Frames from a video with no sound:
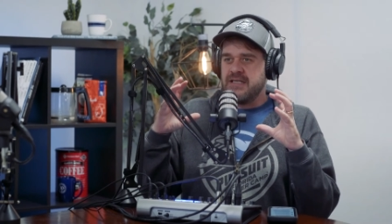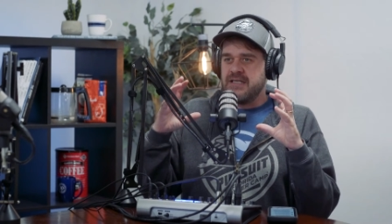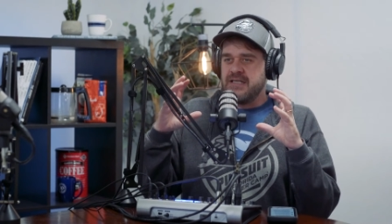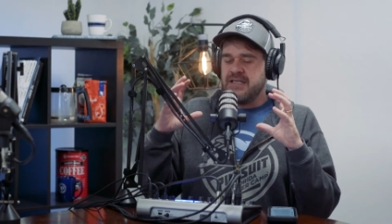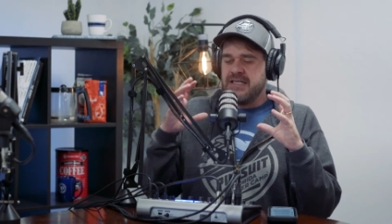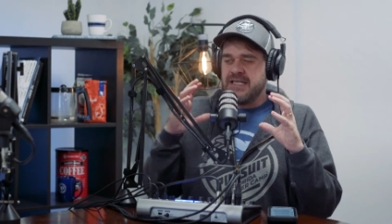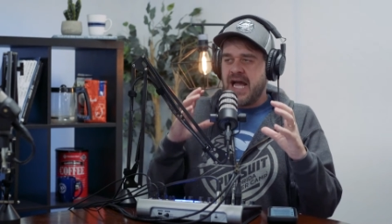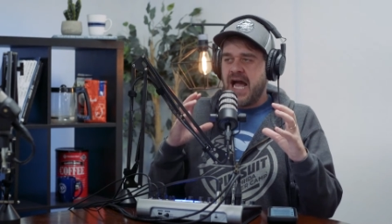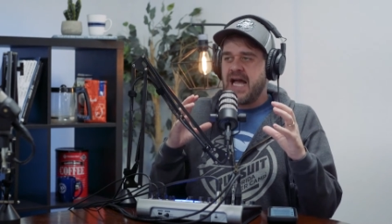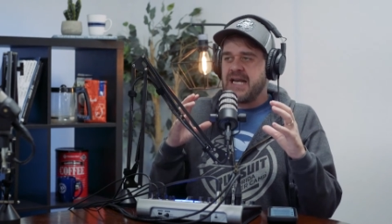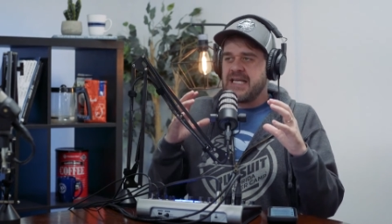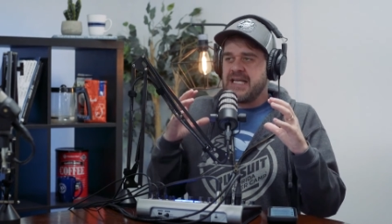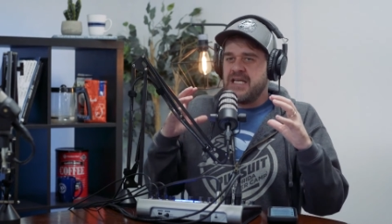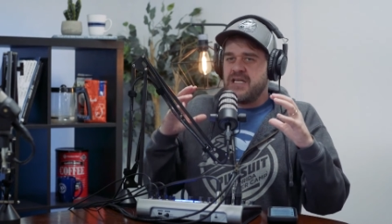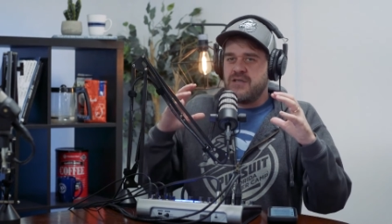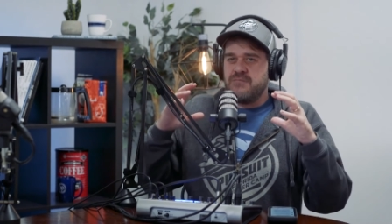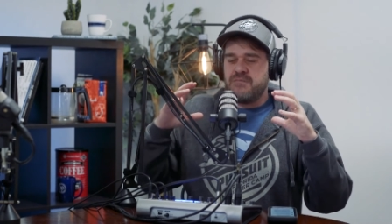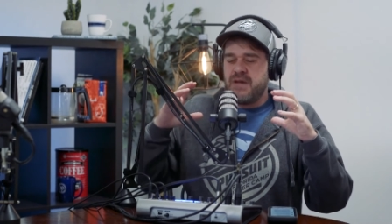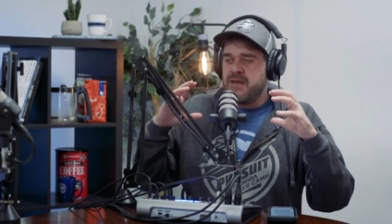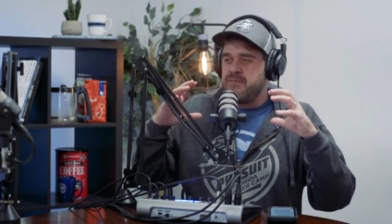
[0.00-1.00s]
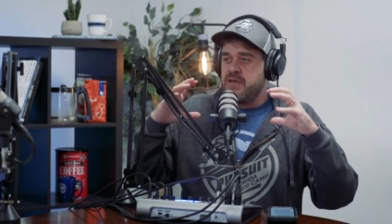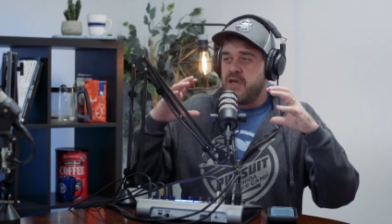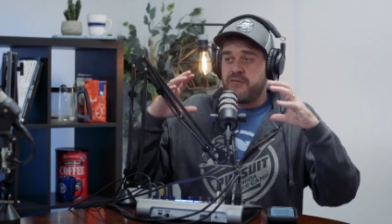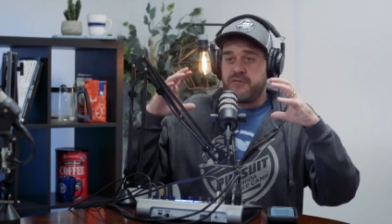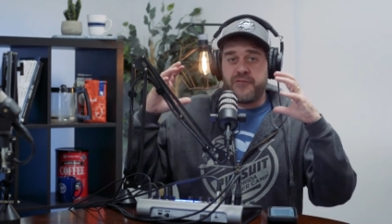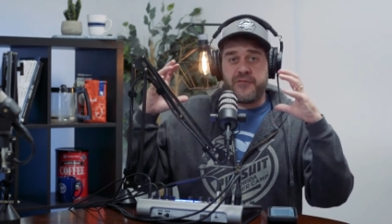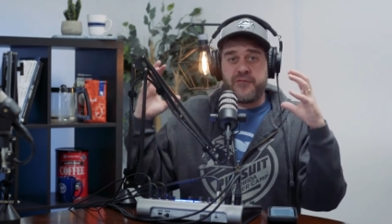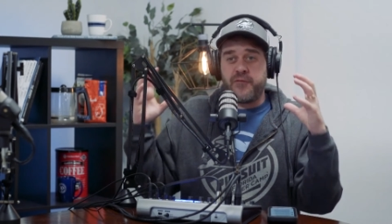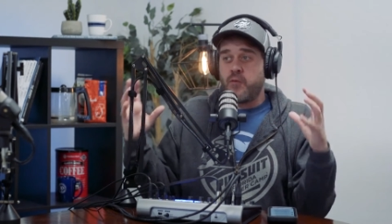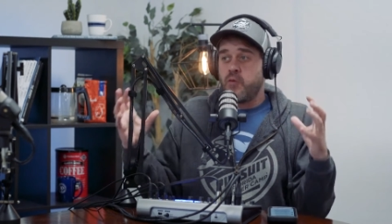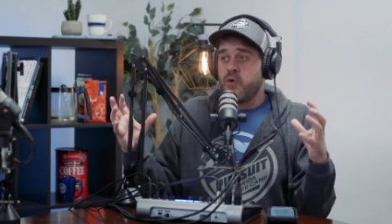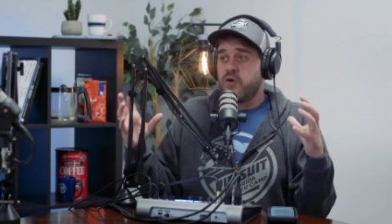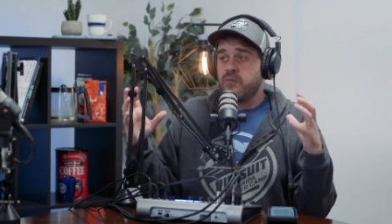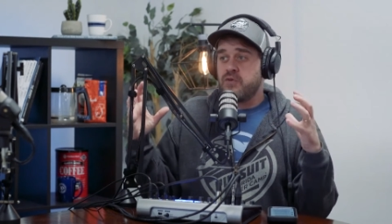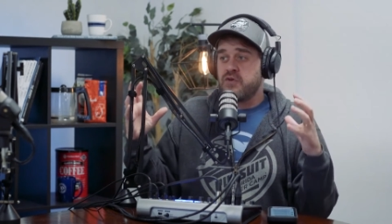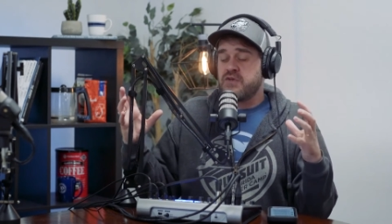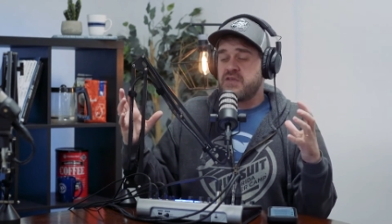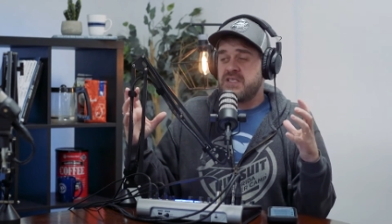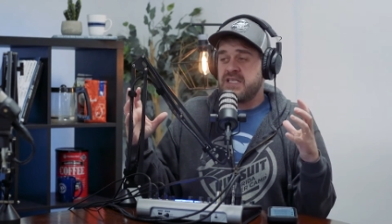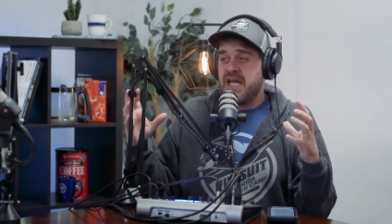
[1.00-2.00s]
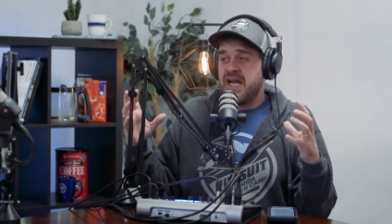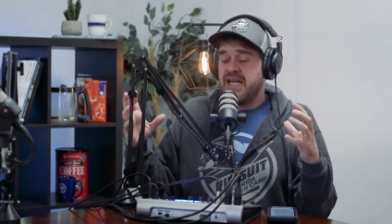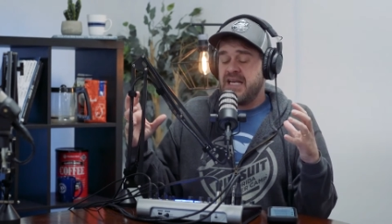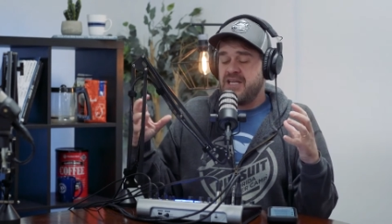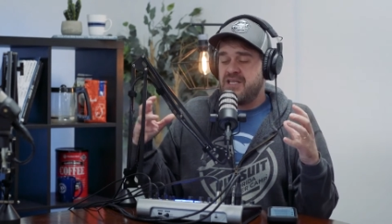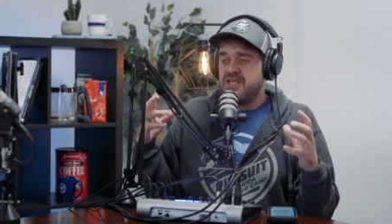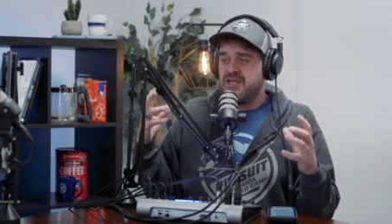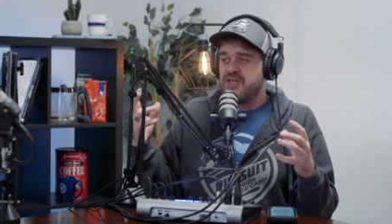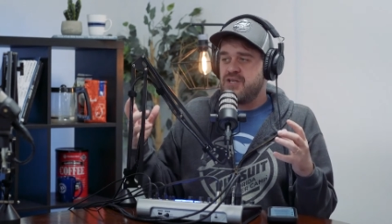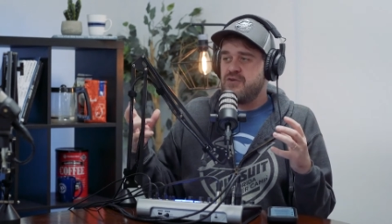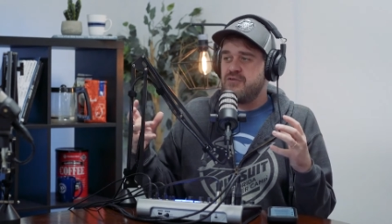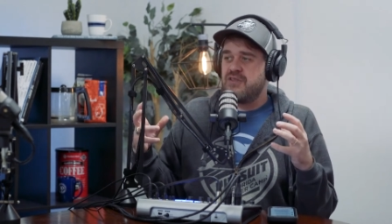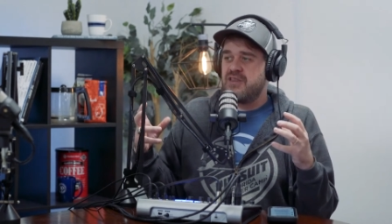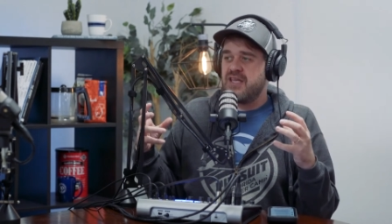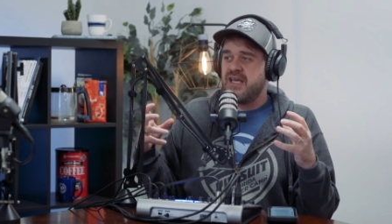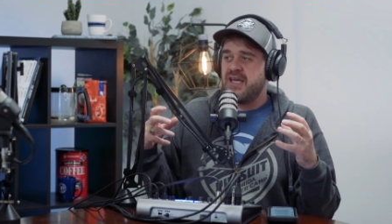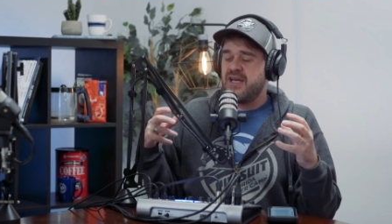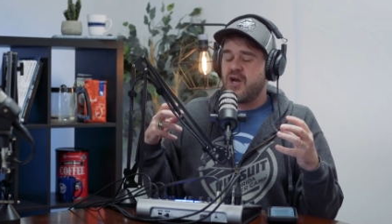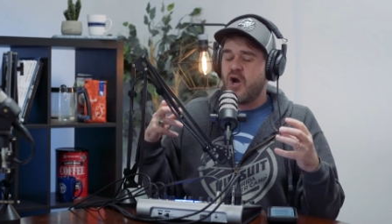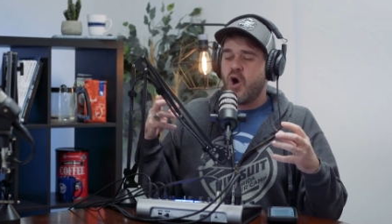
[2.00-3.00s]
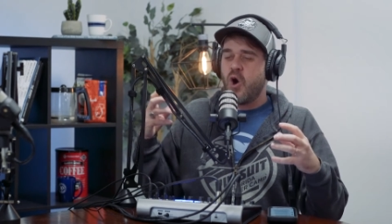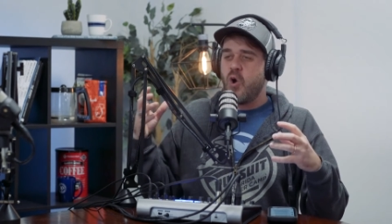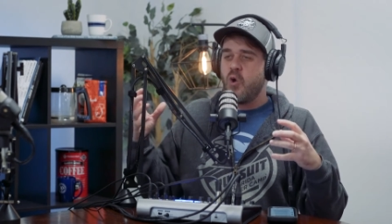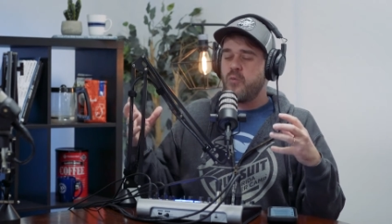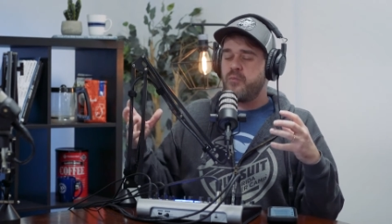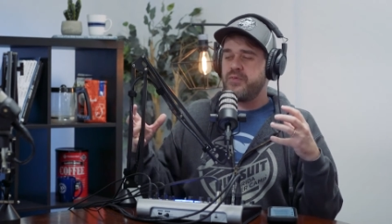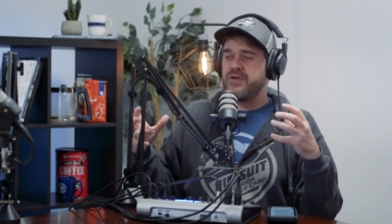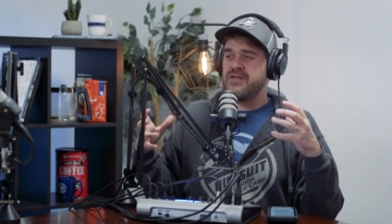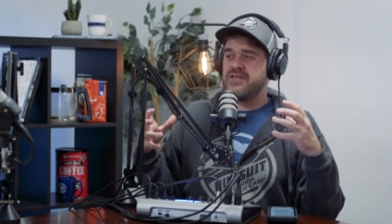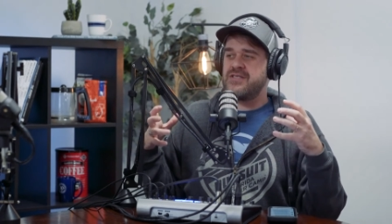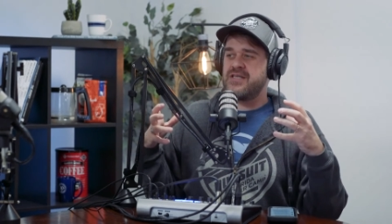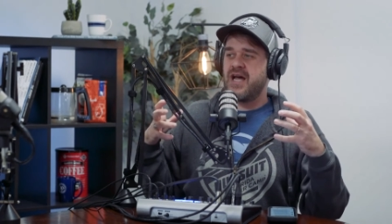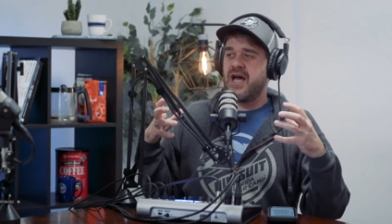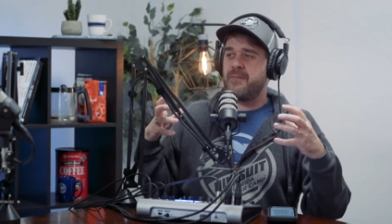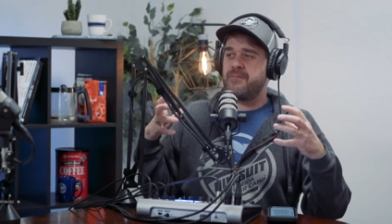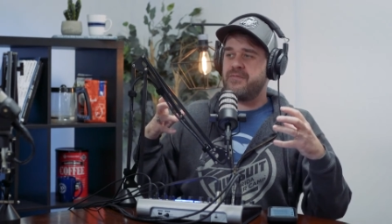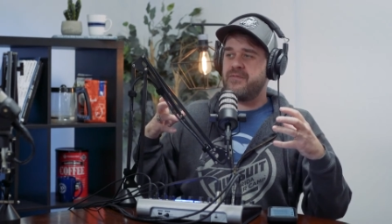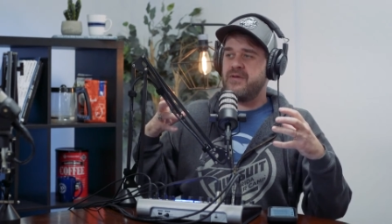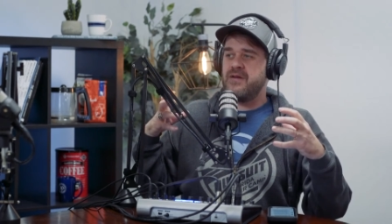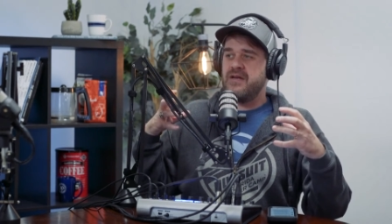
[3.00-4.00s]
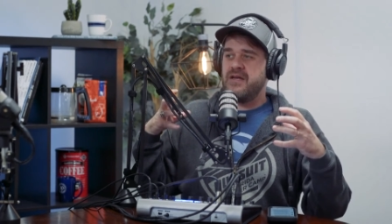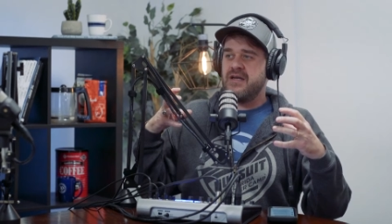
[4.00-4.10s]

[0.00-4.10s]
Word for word: not in maybe a formal setting, do you think opens up